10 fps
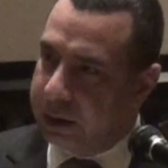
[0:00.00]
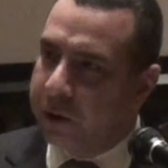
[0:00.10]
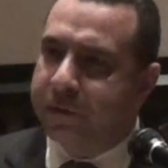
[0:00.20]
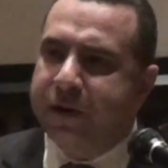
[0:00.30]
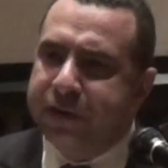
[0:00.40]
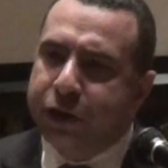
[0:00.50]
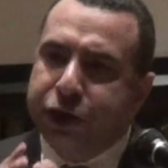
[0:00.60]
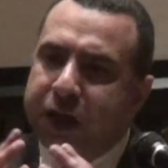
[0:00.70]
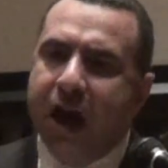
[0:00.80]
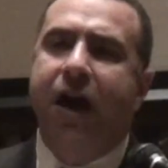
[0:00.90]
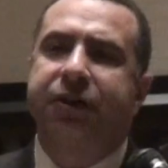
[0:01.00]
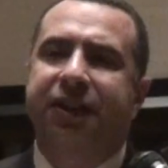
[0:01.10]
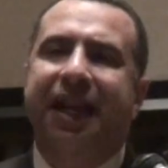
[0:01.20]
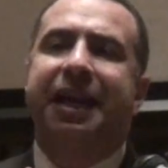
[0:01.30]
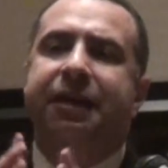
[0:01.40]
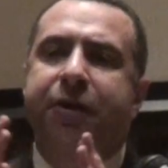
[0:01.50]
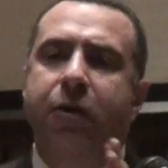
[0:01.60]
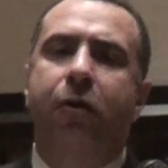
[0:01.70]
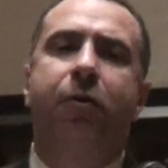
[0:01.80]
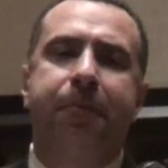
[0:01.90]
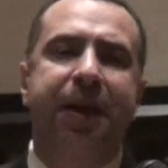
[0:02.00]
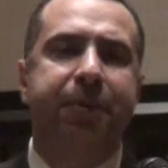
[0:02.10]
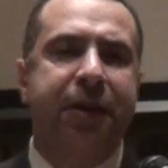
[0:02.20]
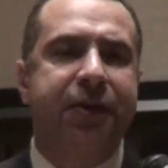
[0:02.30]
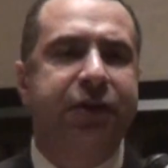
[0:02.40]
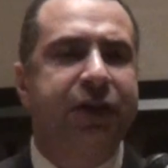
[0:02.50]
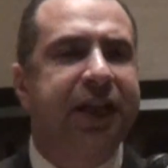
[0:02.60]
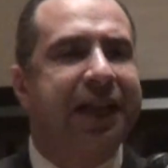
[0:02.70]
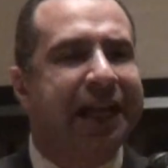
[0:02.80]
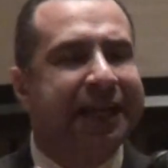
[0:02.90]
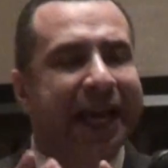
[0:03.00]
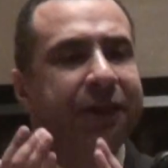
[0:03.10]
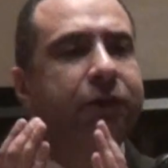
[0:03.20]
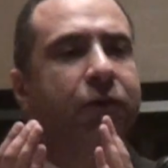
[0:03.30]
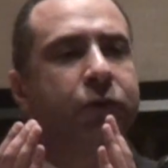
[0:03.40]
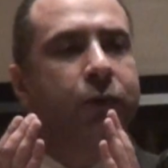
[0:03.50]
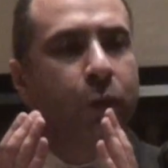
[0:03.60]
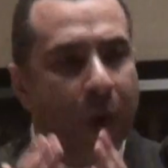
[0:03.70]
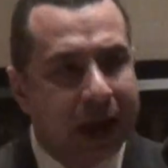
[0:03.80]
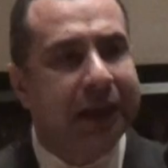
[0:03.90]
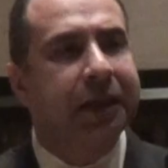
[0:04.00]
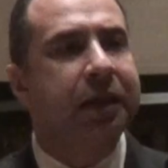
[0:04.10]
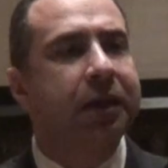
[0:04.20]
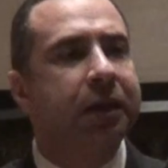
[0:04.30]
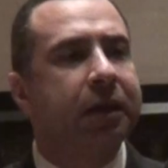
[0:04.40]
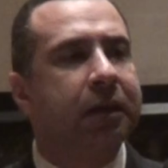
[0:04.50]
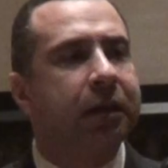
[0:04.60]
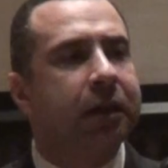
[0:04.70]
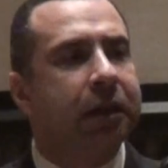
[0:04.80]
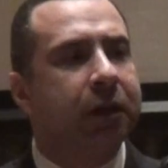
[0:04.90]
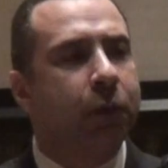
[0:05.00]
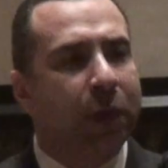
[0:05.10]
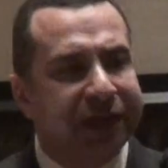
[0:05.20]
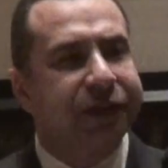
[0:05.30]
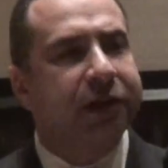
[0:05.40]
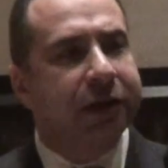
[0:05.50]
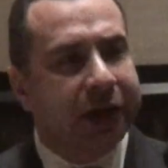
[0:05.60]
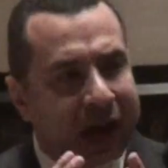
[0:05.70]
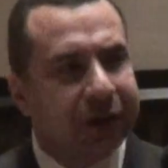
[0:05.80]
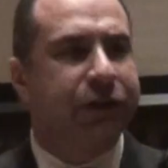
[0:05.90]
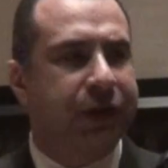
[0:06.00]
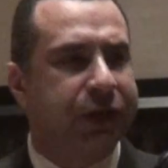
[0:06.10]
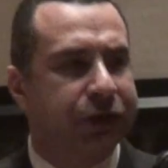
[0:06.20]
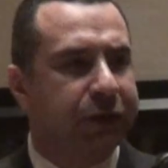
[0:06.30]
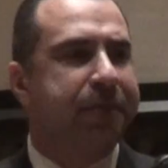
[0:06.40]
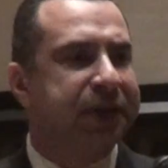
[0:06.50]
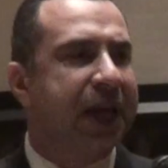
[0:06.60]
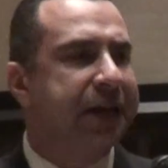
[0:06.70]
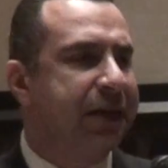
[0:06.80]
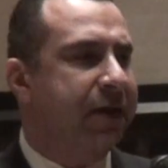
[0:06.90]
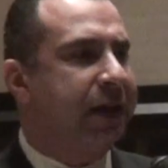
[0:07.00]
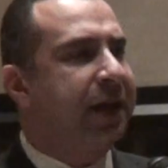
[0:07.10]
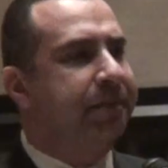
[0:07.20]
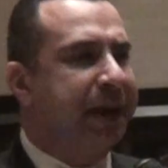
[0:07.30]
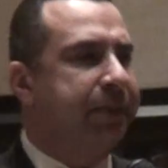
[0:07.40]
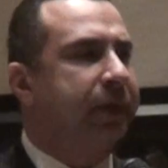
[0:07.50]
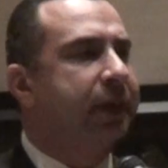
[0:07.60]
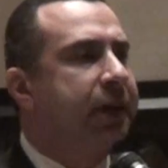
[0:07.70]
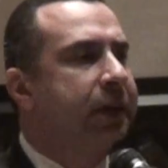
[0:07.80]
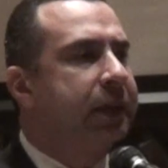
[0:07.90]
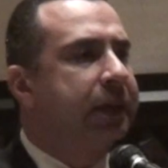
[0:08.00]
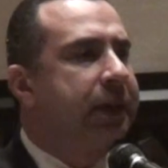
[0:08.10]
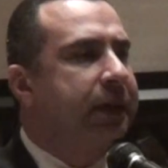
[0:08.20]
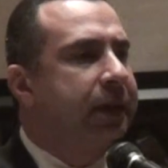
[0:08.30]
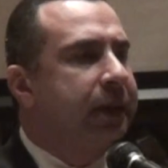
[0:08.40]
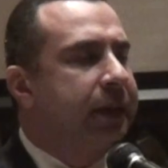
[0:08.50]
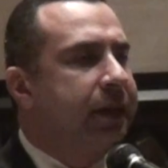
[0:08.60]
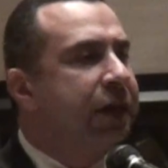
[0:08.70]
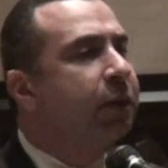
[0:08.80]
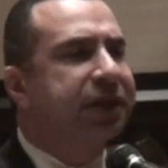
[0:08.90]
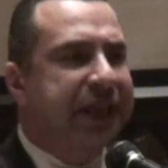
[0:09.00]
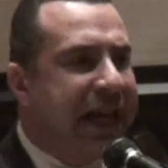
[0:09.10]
of revolutionary guards killing their own people in the street, and yet not one Western country stood beside the Iranian people. They was